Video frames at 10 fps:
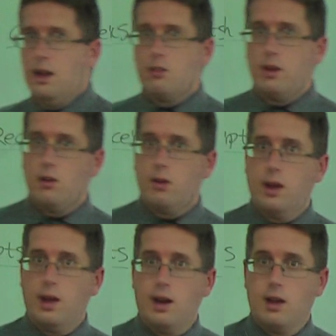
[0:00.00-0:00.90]
actually
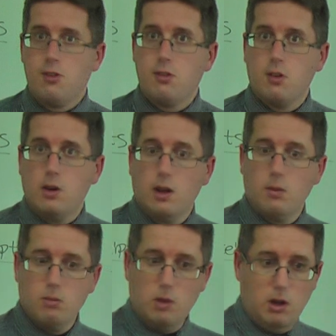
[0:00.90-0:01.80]
looking and considering
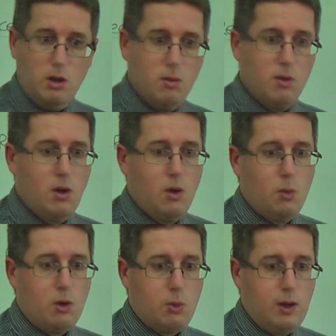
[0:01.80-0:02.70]

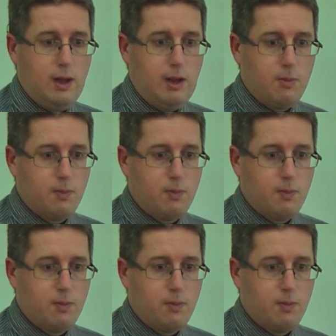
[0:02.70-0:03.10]
what do we need.